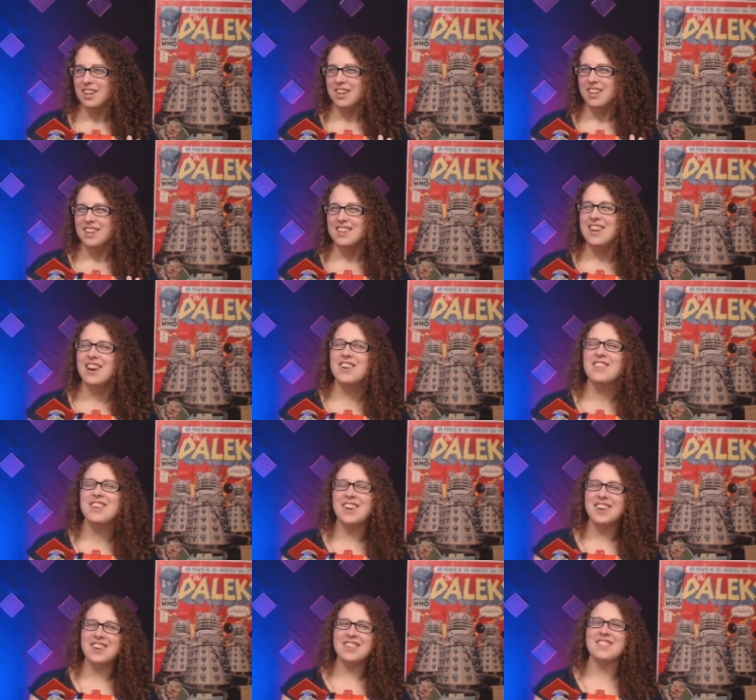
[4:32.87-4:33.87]
No,
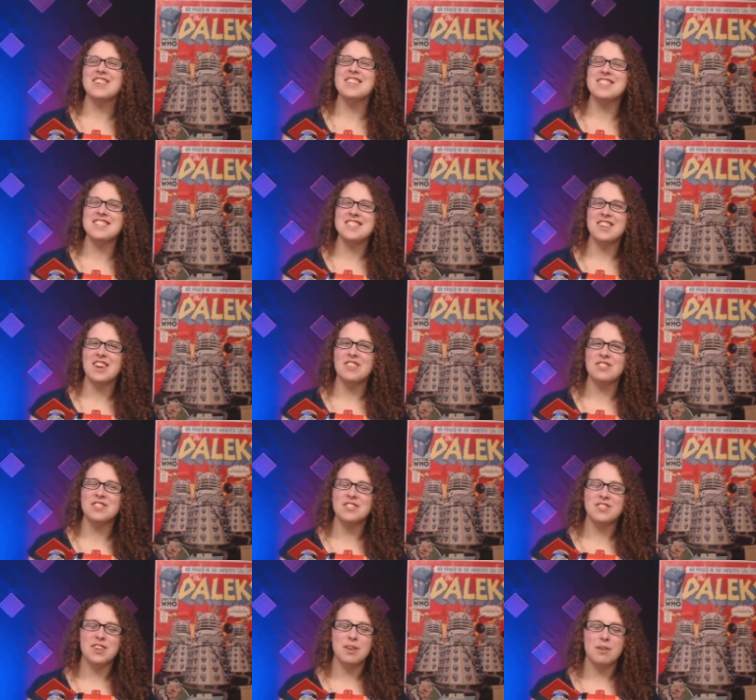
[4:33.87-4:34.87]
what is it off
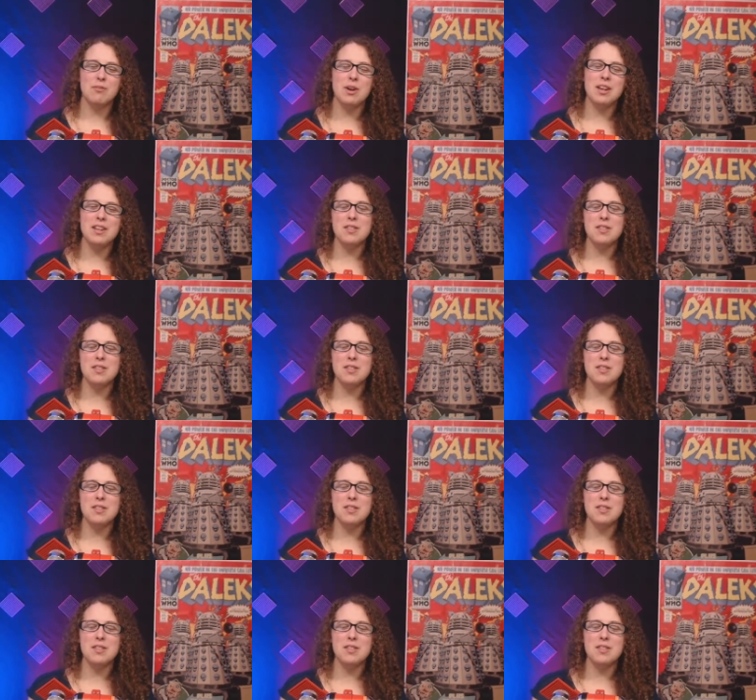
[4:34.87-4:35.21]
of Winnie